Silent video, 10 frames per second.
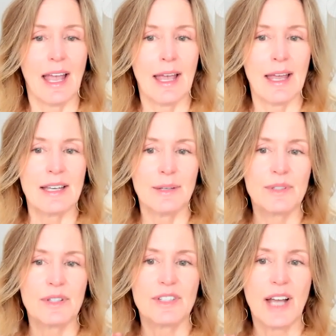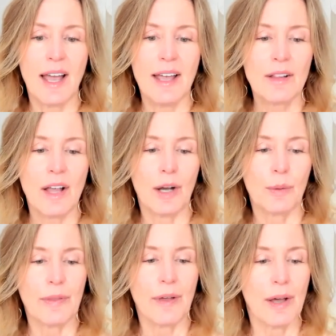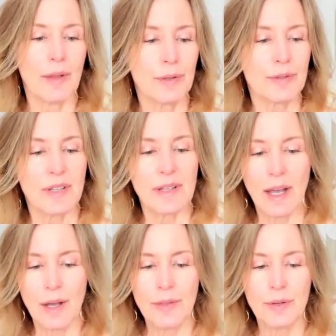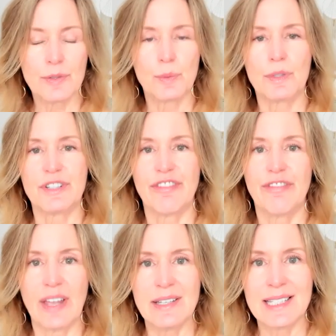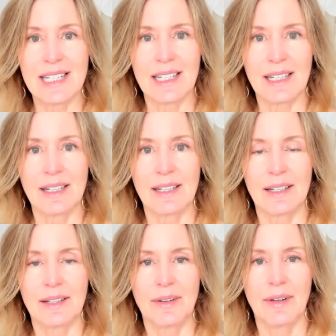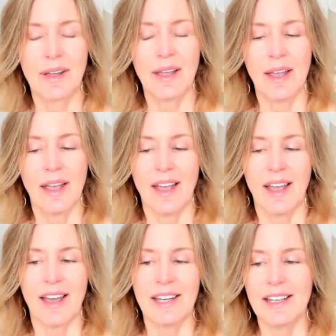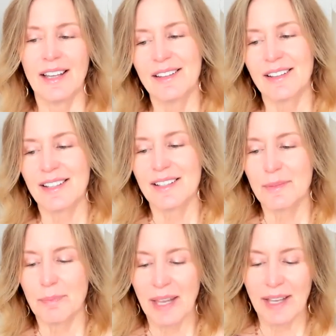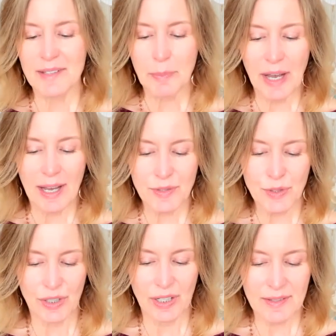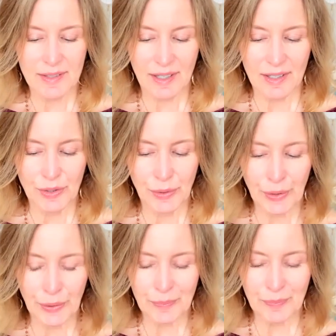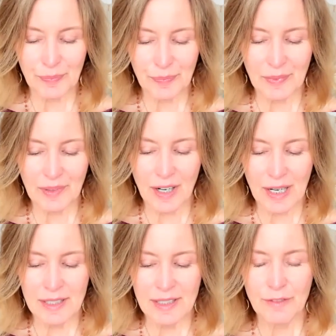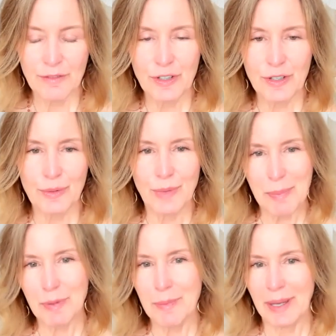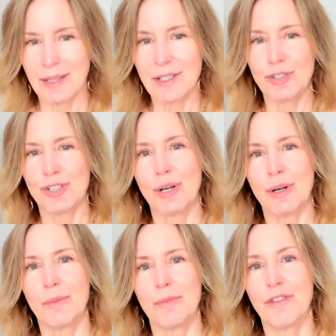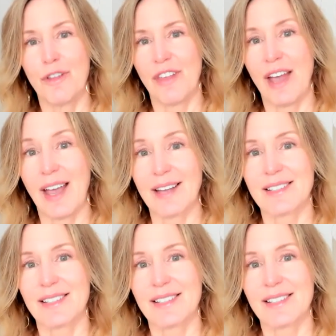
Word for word: And it was a dialogue with others, and the others were defending and he, and this man is a pastor and he said you know god never reprimanded job for that